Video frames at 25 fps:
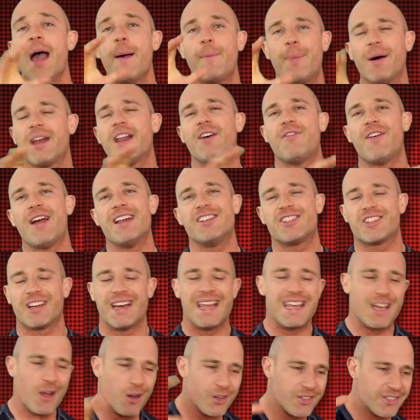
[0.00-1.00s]
But
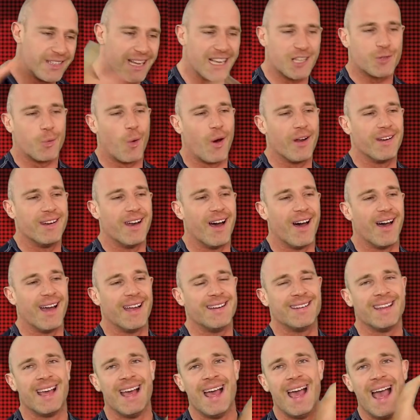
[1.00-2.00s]
eventually he got
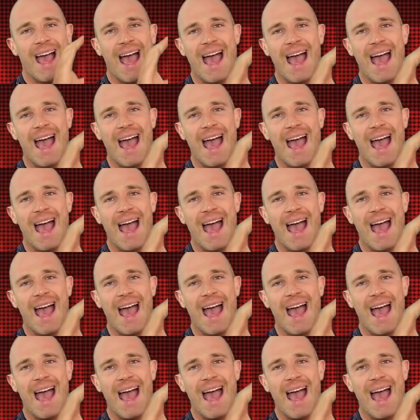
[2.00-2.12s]
619